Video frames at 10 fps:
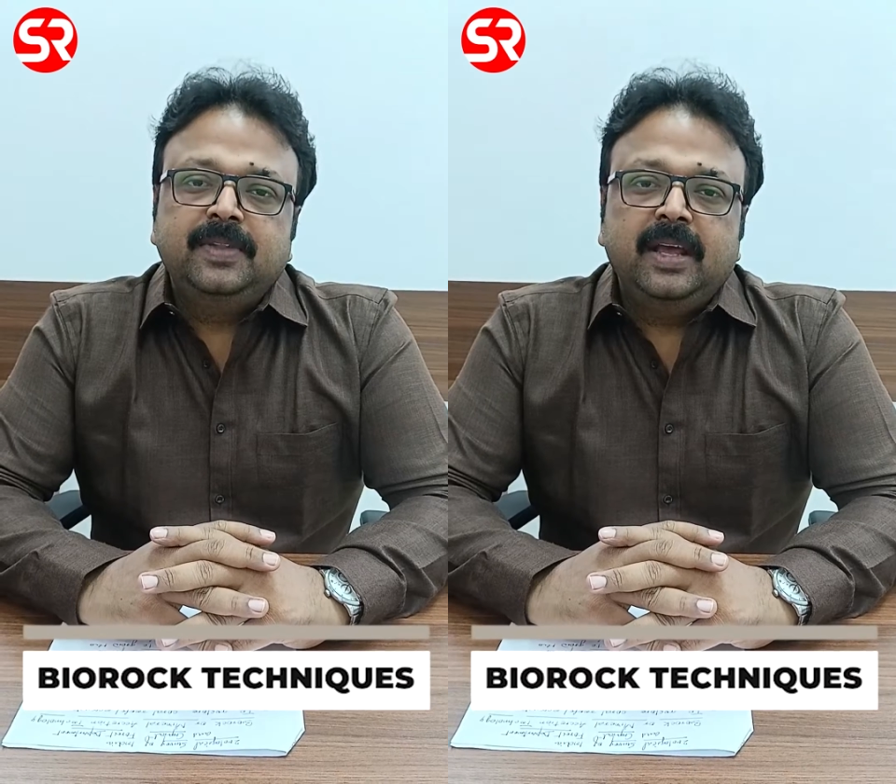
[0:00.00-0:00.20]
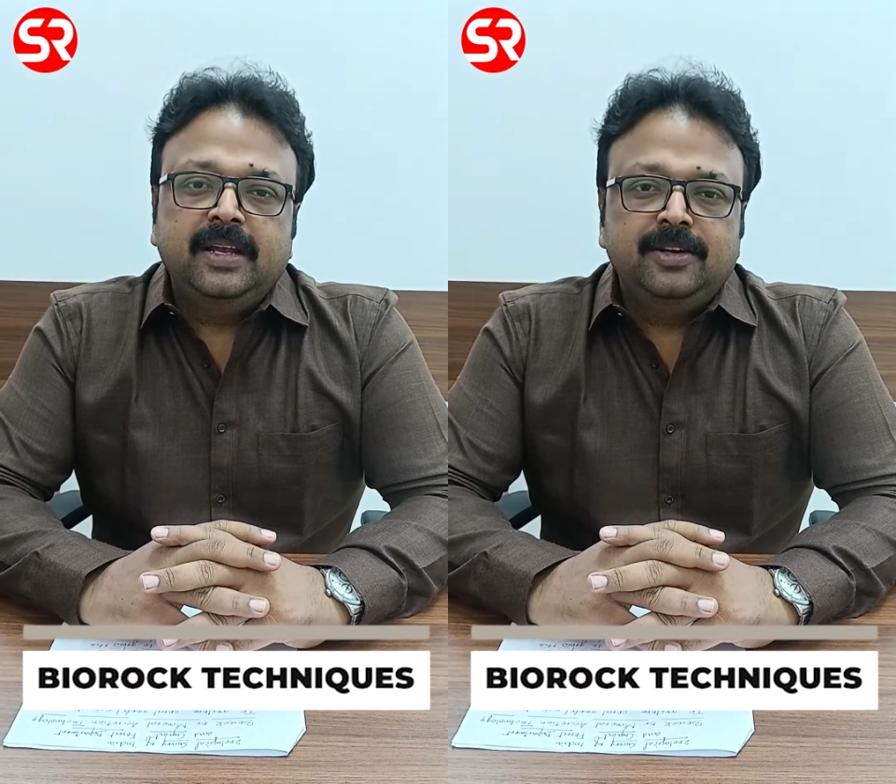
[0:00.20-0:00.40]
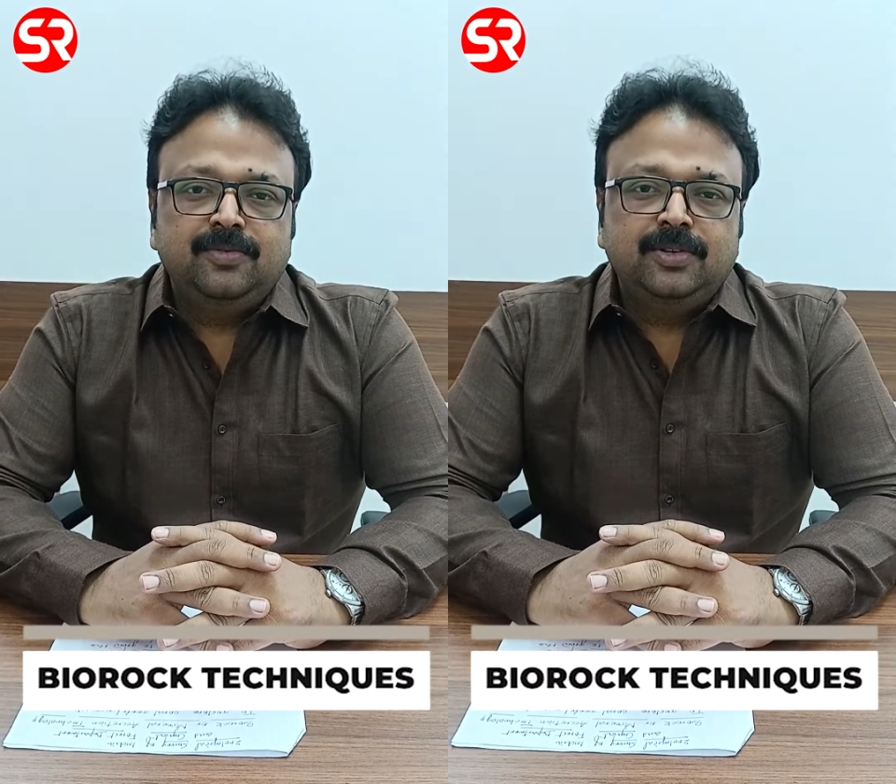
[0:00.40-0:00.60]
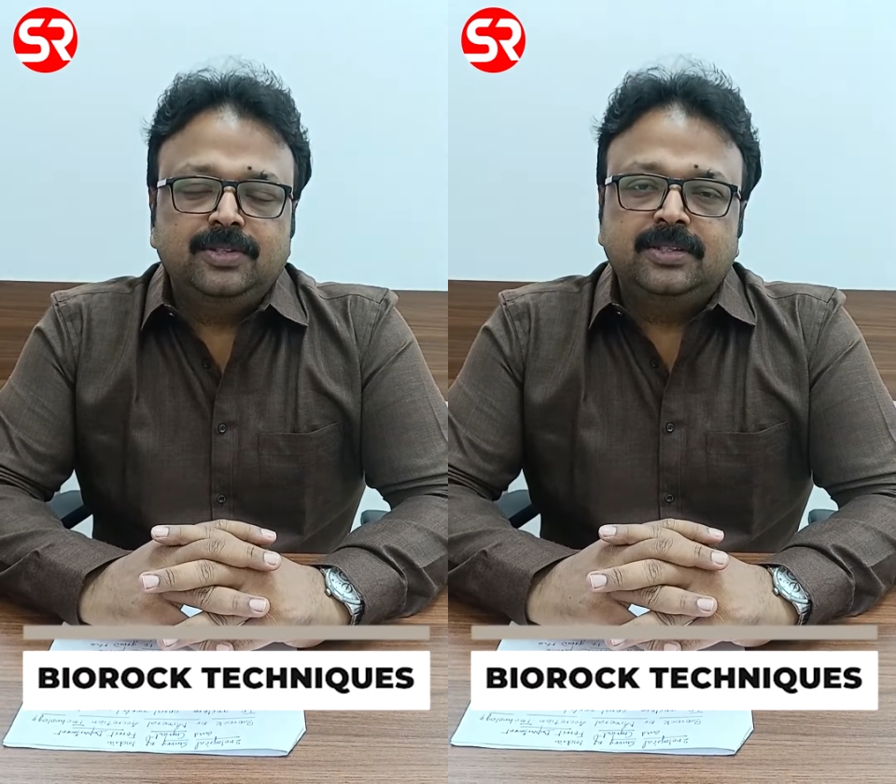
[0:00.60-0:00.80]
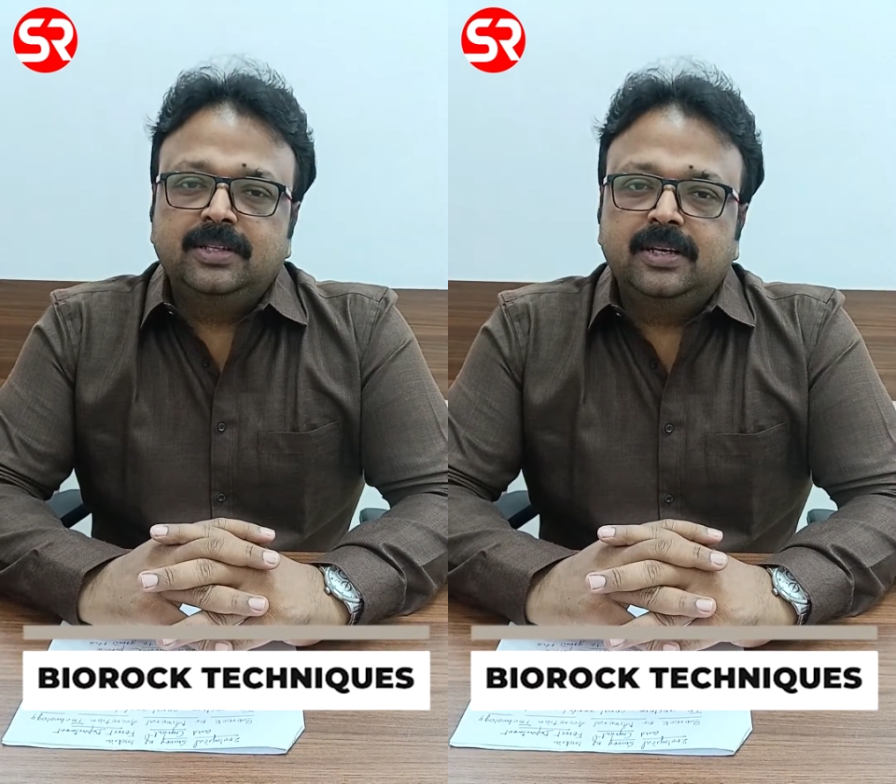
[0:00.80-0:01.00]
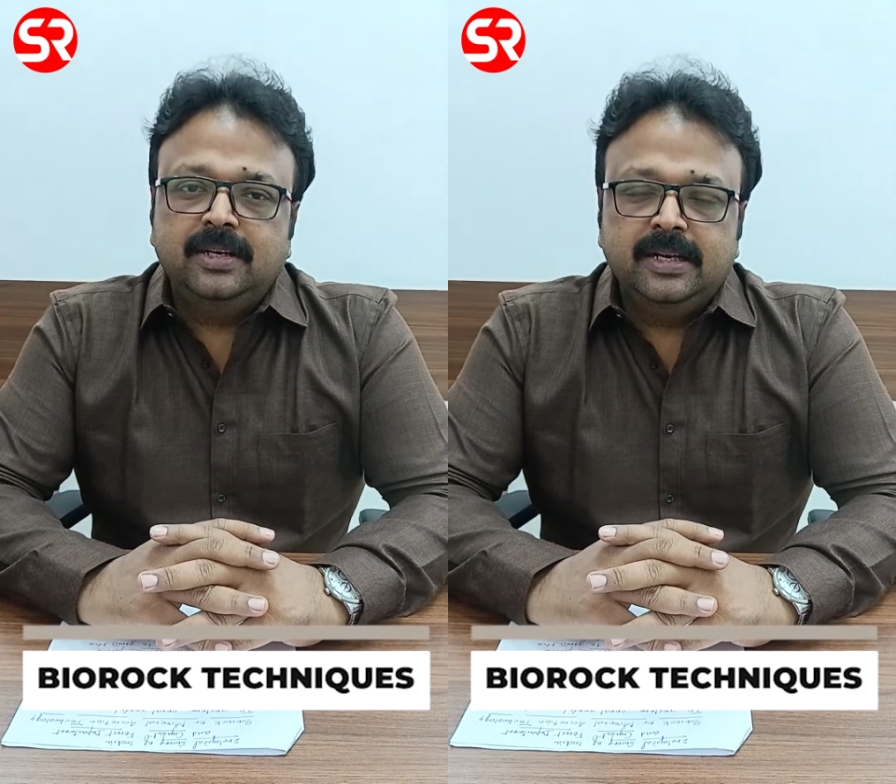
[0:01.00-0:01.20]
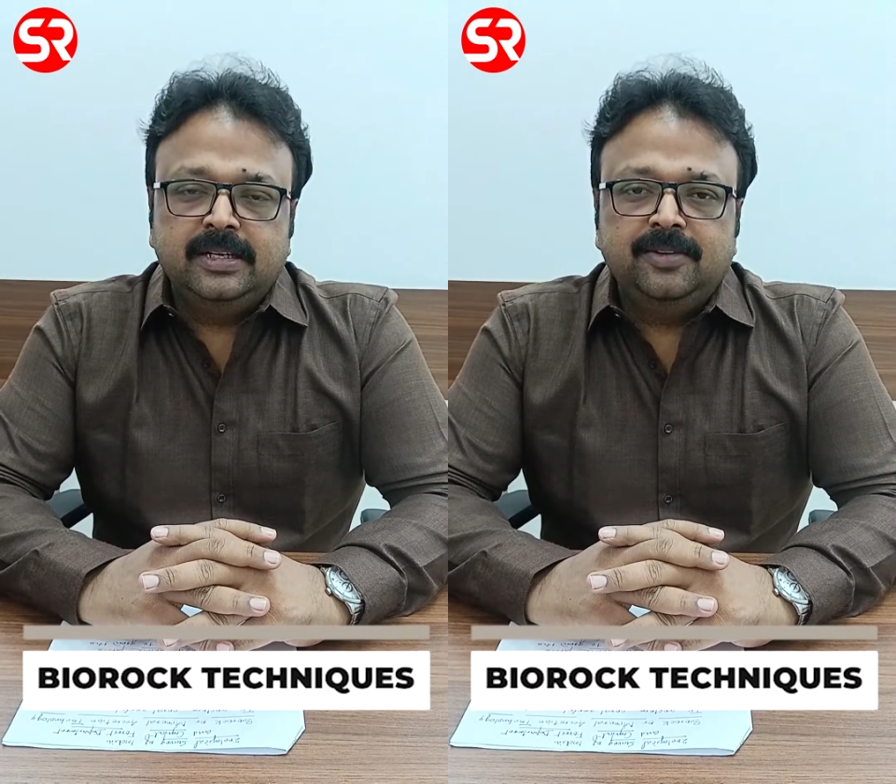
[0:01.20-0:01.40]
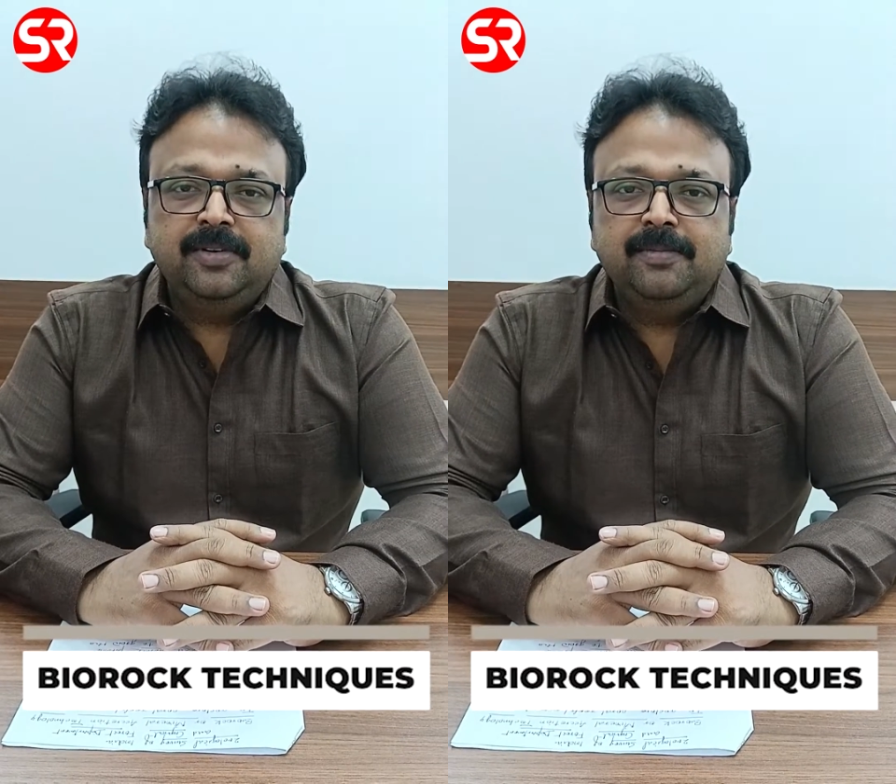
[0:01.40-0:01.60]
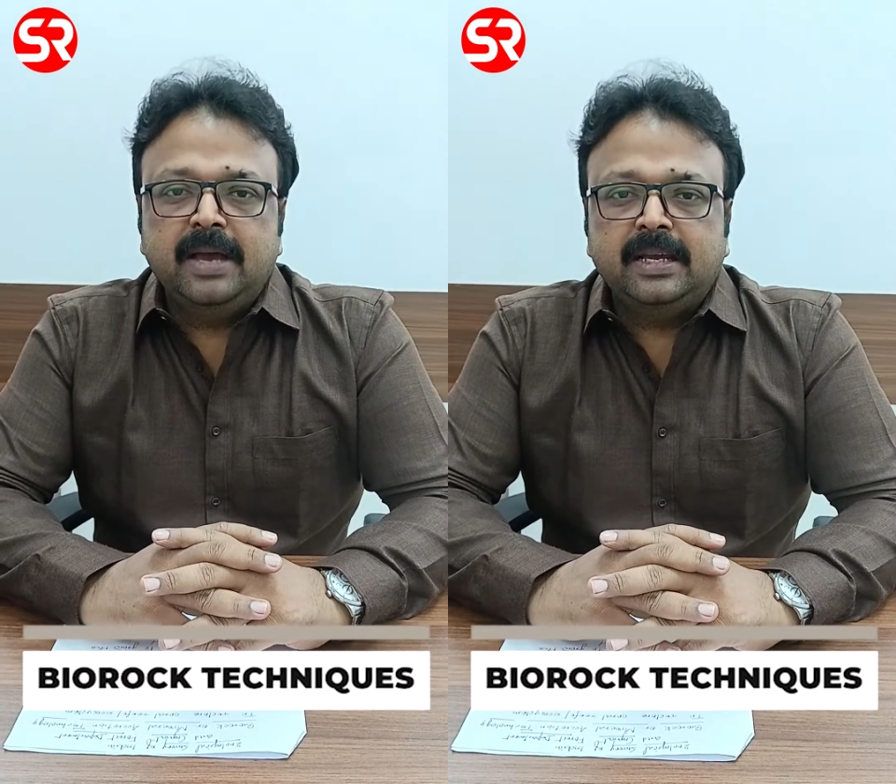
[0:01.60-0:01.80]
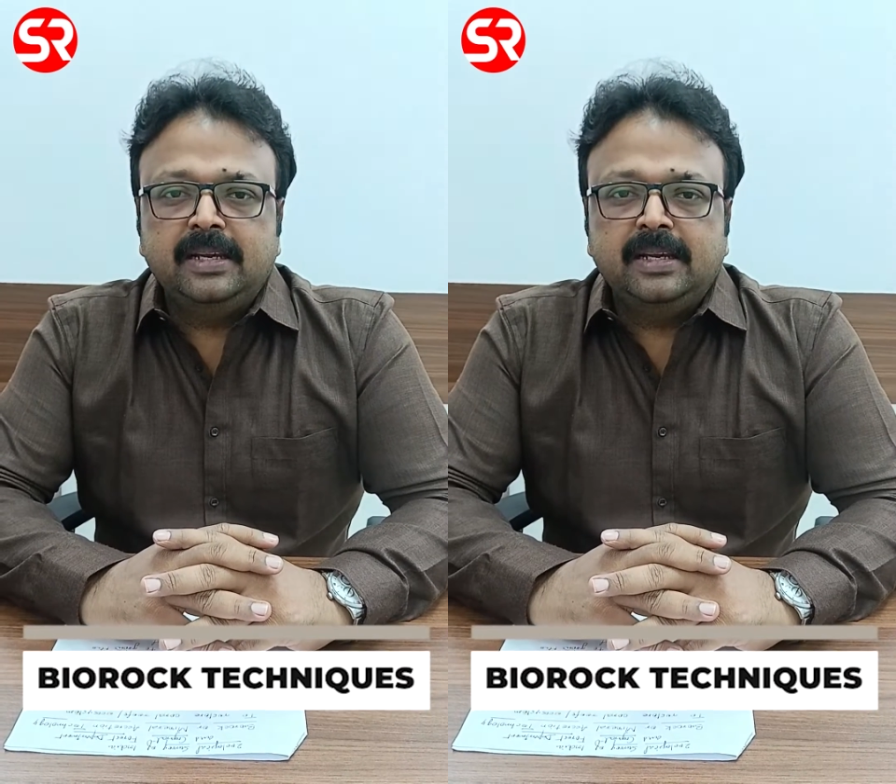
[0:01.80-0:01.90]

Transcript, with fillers: and it was created way back